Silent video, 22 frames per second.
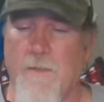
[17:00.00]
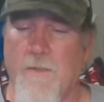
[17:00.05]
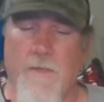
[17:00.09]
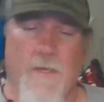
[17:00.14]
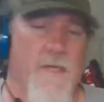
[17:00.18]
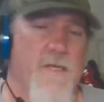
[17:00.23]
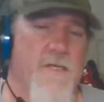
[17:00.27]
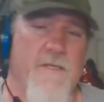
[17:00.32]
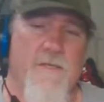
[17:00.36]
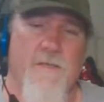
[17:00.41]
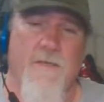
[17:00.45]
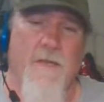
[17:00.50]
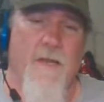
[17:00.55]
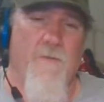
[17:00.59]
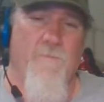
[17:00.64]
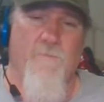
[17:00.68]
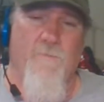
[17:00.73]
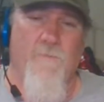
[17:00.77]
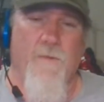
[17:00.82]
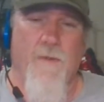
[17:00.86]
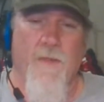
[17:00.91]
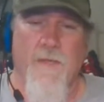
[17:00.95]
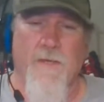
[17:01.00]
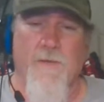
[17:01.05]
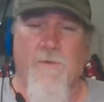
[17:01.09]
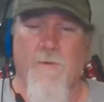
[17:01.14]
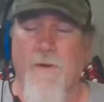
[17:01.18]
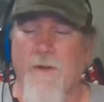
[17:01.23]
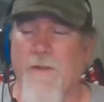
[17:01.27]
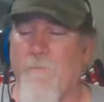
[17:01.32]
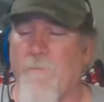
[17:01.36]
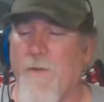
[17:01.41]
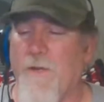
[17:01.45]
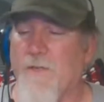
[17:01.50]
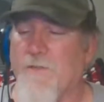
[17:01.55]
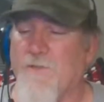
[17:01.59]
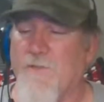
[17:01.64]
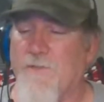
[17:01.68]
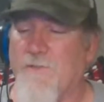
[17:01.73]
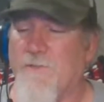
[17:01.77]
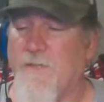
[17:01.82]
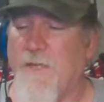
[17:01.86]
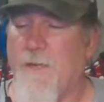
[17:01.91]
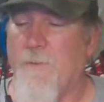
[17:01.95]
I really don't have much
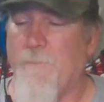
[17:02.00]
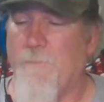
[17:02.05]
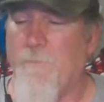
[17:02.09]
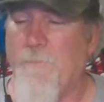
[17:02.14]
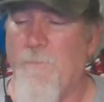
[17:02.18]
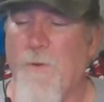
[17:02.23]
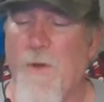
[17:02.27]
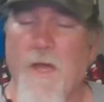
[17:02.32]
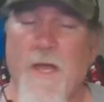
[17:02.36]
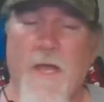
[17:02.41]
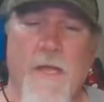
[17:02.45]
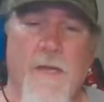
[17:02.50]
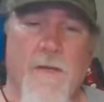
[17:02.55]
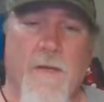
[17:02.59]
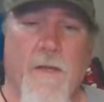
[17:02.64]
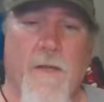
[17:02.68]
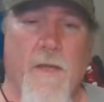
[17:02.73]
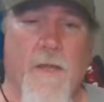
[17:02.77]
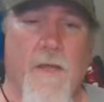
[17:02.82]
to say. But